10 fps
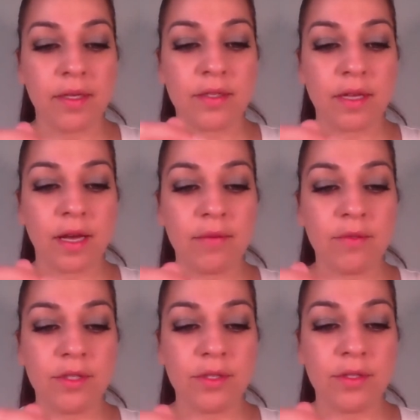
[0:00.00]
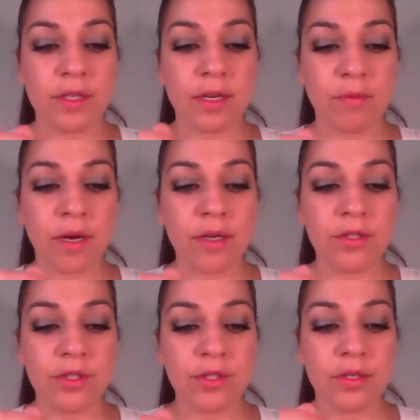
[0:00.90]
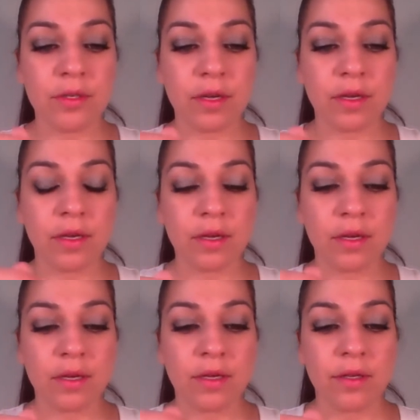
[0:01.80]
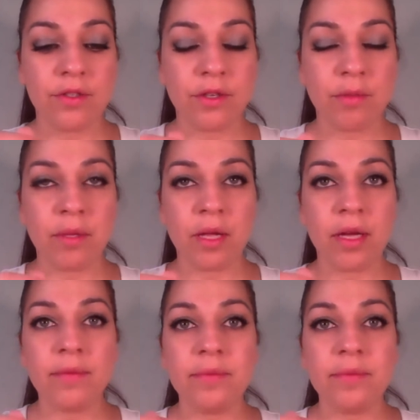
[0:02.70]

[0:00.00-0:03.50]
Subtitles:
So I'm just using a brush to apply it.